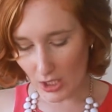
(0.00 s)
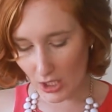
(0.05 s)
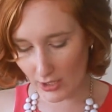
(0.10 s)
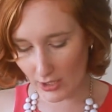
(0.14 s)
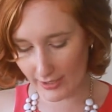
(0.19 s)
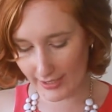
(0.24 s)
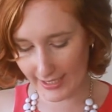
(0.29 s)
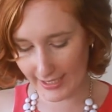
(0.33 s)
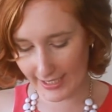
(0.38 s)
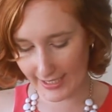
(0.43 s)

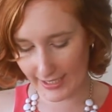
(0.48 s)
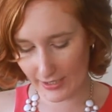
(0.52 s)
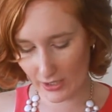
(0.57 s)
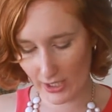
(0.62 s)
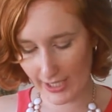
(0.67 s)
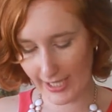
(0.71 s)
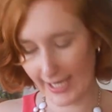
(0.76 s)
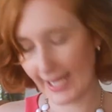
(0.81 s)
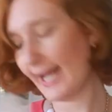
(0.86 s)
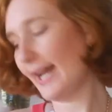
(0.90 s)

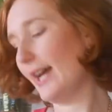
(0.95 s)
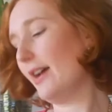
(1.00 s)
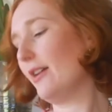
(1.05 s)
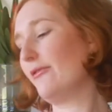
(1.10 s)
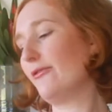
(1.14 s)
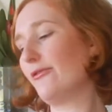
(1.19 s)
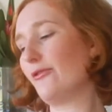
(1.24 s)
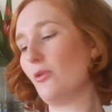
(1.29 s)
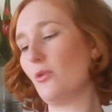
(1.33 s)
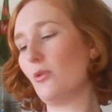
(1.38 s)

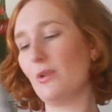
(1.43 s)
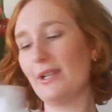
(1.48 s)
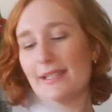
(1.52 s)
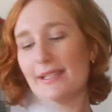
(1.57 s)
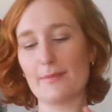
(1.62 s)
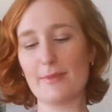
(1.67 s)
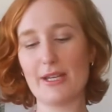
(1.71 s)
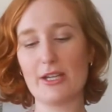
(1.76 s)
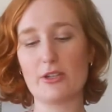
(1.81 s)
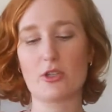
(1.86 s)
Okay,
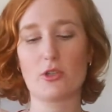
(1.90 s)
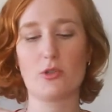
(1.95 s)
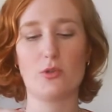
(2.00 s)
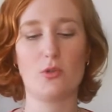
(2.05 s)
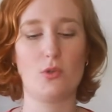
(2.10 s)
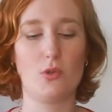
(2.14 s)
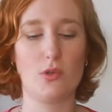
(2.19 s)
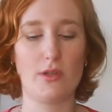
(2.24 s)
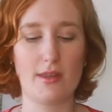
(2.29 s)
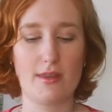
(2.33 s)
always make
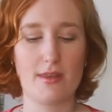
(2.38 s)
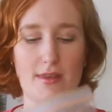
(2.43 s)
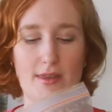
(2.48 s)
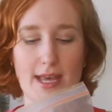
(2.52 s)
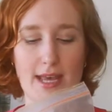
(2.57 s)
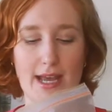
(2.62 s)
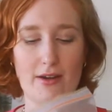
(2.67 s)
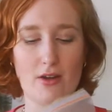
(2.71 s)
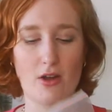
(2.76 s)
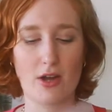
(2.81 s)
sure
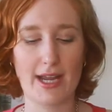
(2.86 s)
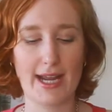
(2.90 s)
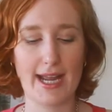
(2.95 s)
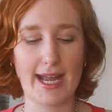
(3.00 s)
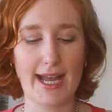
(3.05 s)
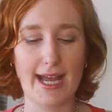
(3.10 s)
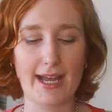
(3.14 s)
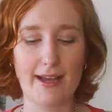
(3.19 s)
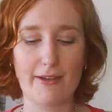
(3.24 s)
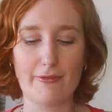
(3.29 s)
that I
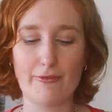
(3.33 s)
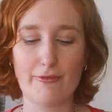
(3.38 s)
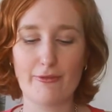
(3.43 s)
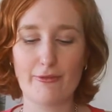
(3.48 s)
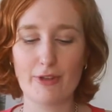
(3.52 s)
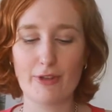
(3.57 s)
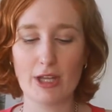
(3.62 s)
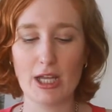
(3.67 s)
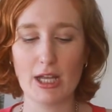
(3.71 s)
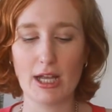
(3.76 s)
have